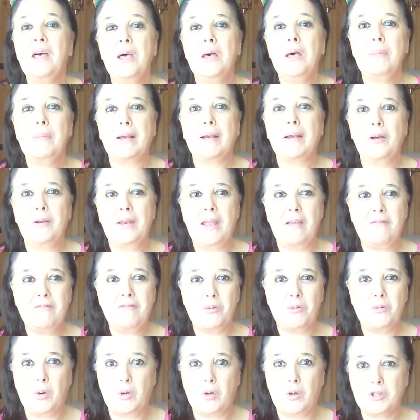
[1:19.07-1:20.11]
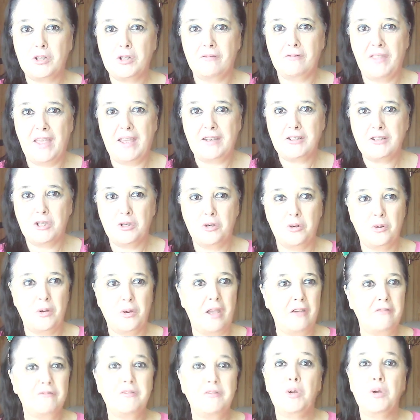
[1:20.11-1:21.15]
But go and have a watch of that too
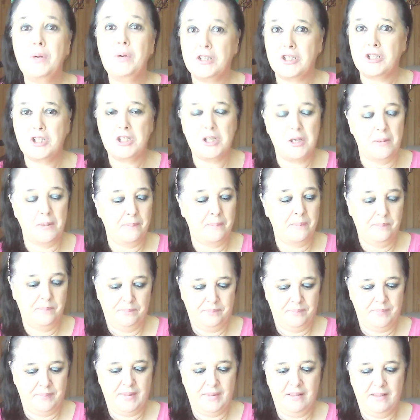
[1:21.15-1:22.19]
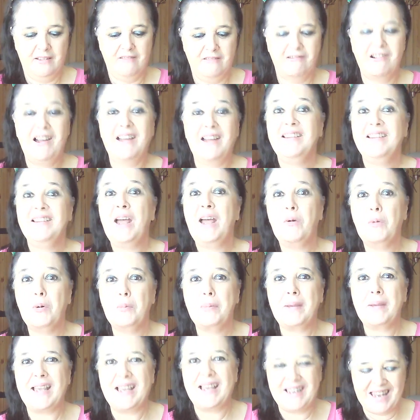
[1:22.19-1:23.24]
if you wish. Right, now we'll
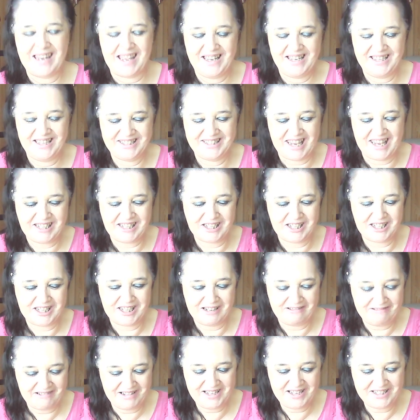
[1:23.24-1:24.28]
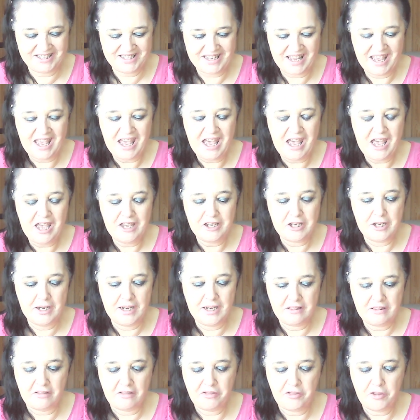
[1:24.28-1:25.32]
begin. Sagittarius, you
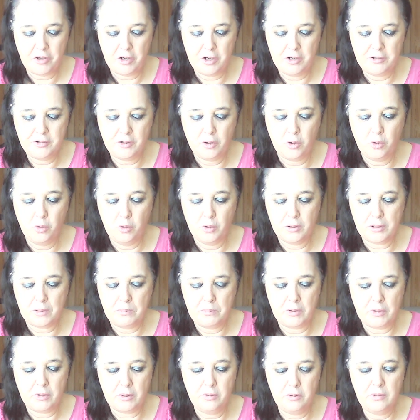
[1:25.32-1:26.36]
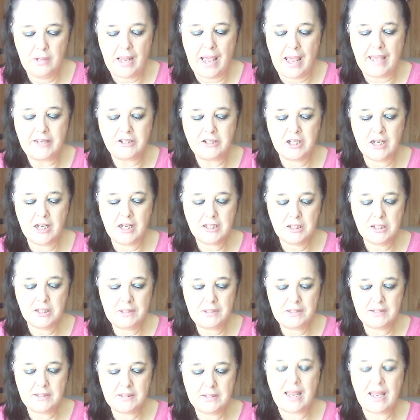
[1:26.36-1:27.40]
get the third quarter moon.
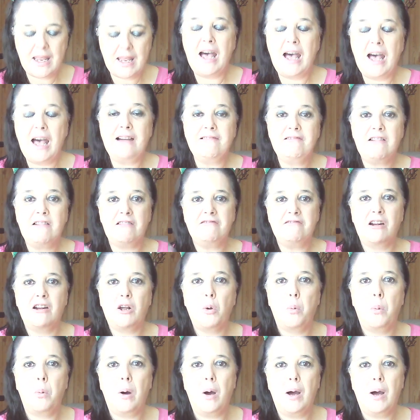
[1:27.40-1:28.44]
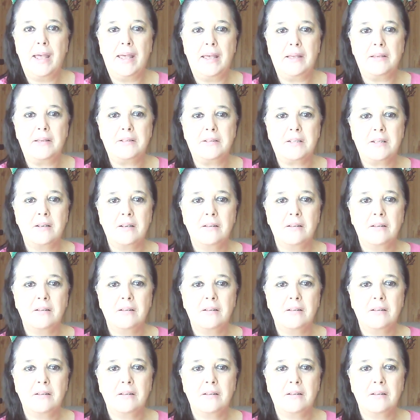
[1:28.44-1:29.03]
Adjustments are required.